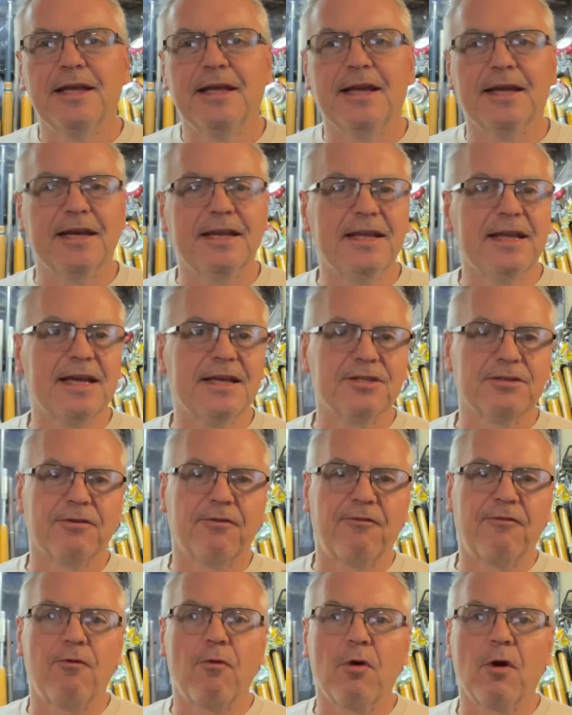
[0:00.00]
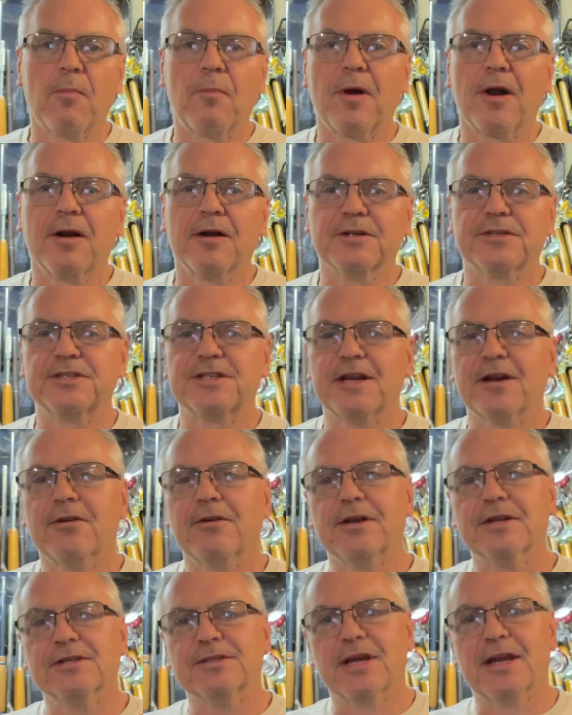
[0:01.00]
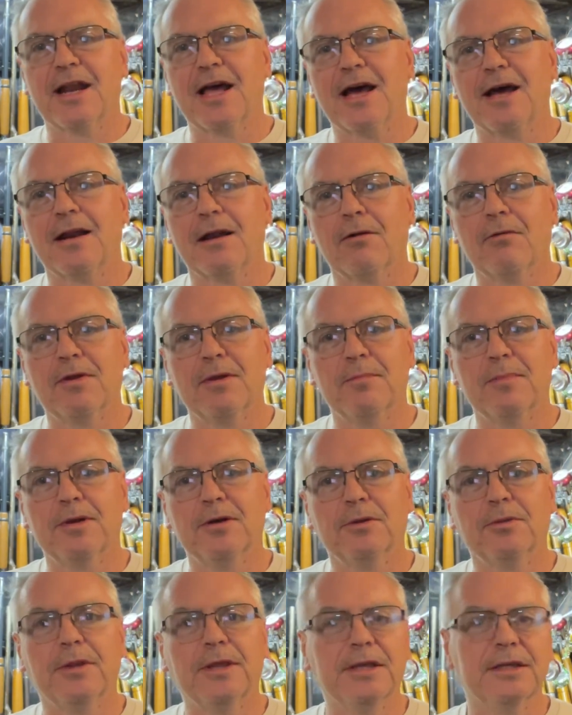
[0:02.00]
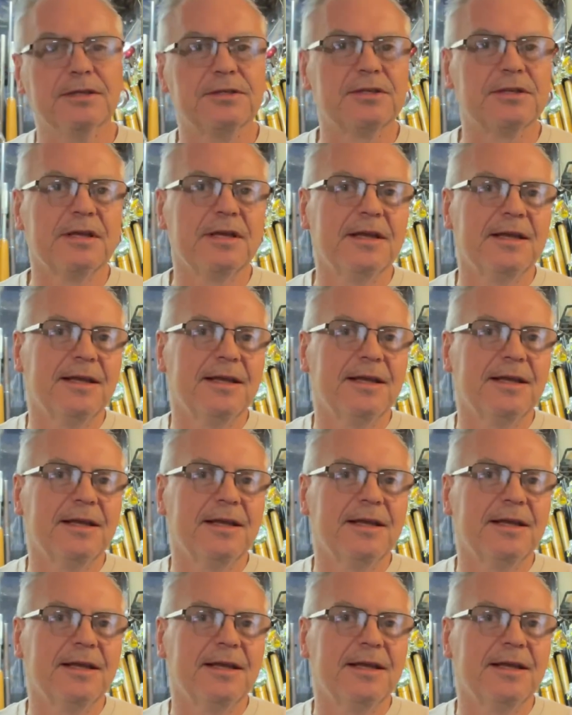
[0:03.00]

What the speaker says: and he has a four-part series on how to rebuild these,